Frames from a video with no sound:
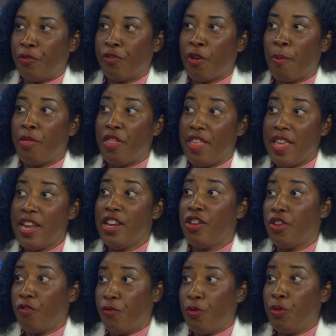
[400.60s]
from the
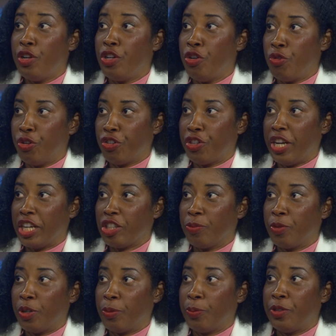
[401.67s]
food and nutrition
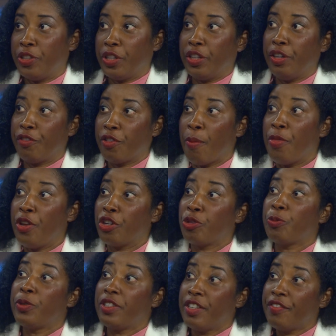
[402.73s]
expert, particularly from their
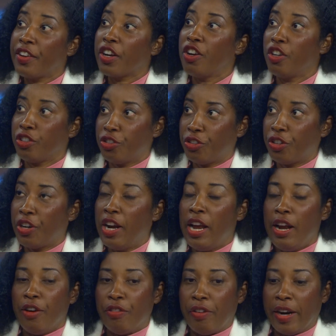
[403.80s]
specific culture,
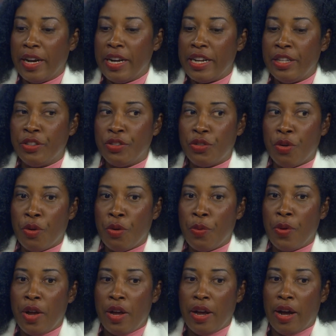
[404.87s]
right? And
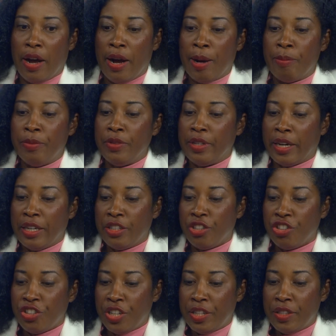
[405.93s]
so
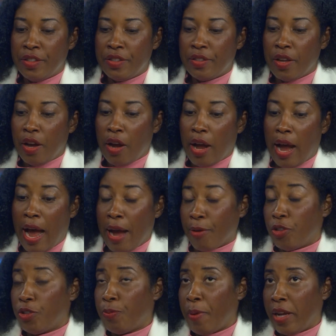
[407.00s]
dietitians
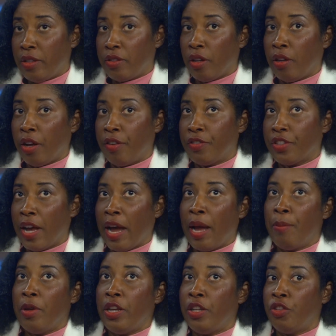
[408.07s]
spend a lot of
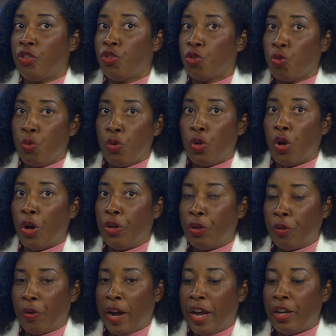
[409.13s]
time in school,
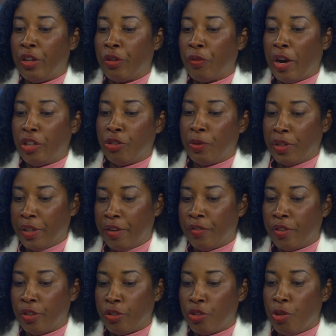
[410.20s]
undergrad and graduate
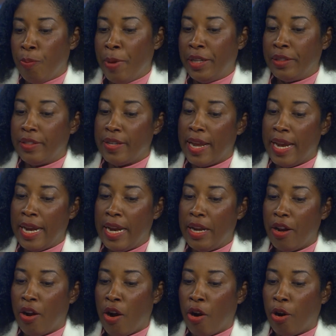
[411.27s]
level to maintain
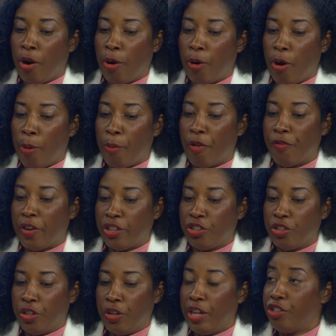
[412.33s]
our
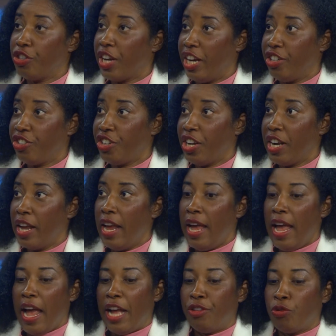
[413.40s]
professional education.
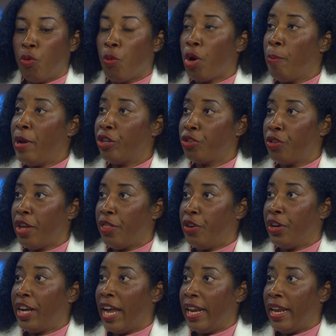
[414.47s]
And so we want to make sure that
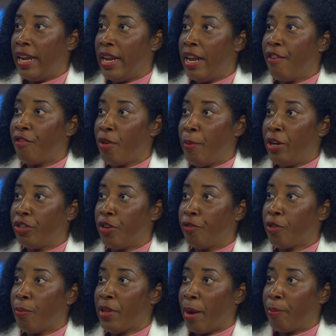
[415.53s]
they're getting information
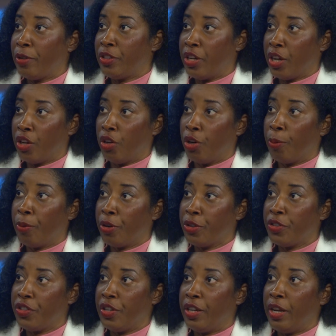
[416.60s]
from that particular
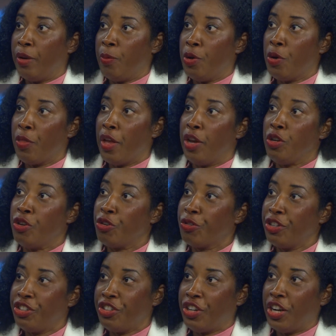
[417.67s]
person. And we know that
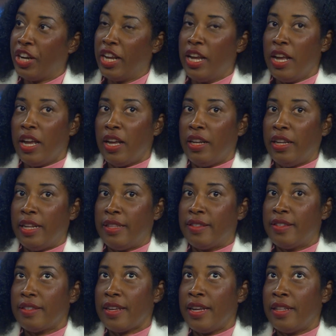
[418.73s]
nutrition
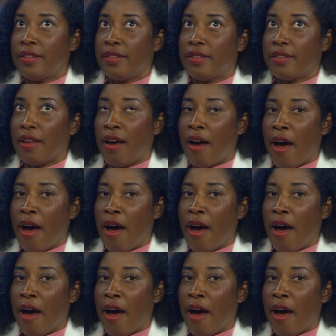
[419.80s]
lends its